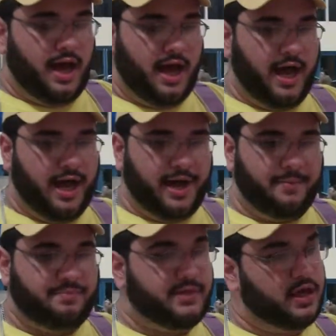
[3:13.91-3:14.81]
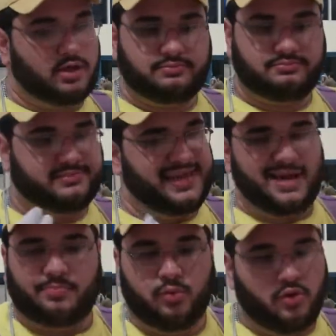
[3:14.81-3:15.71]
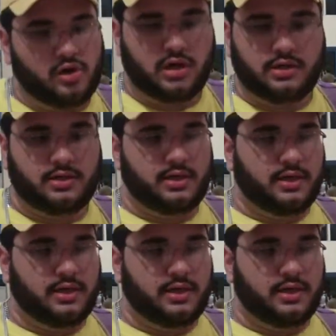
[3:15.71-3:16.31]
um, you know, Deadpool.